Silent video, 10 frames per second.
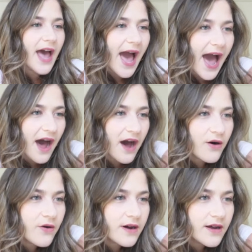
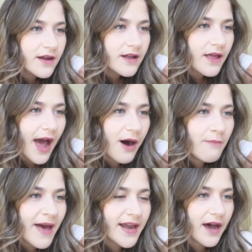
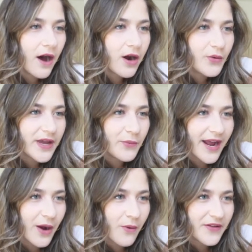How meta are we?
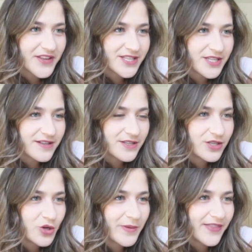Wait, I want this to
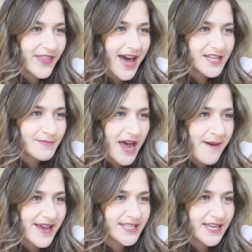zoom in. That is my
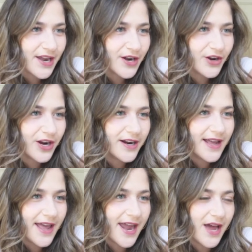amazing editor.
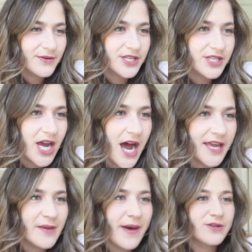And I was just
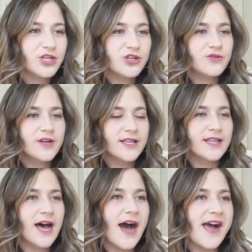talking about you
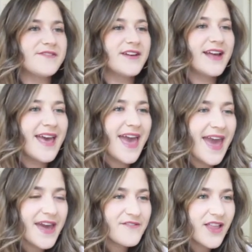live.
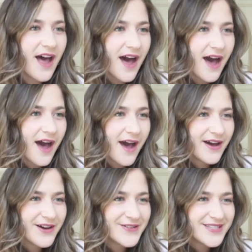Hey
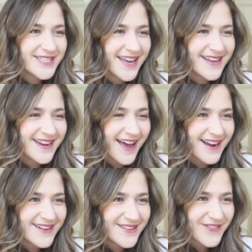vlog, who's saying
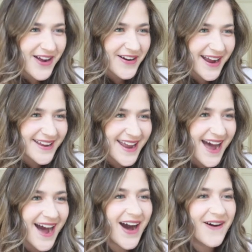hi to the vlog? All right,
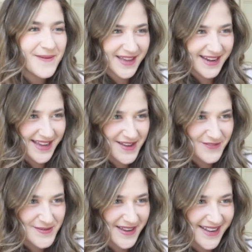now I'm getting
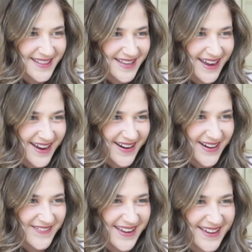everybody.
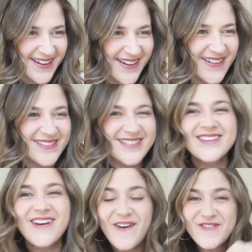There we go.
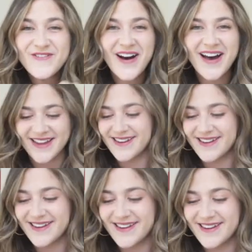So fun.